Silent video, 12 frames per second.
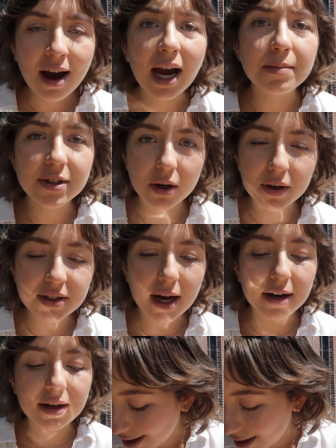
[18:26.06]
I'm so
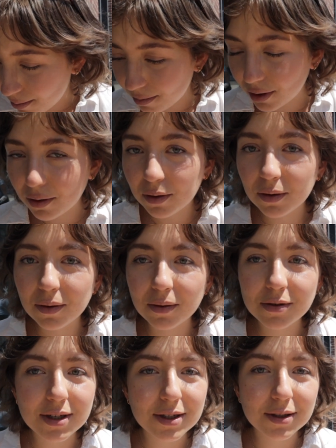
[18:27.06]
excited. I'm
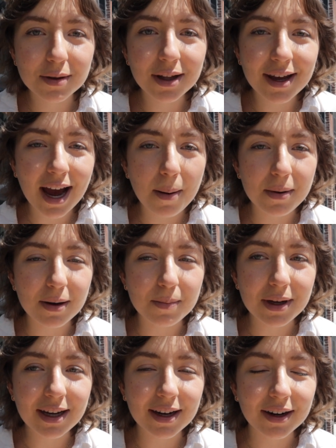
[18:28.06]
just really happy to
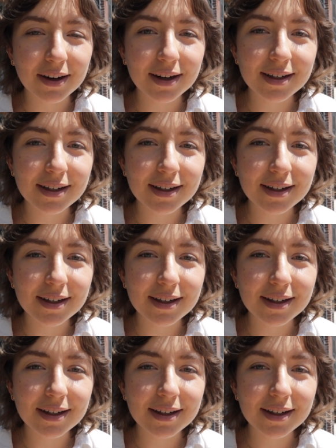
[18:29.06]
be here.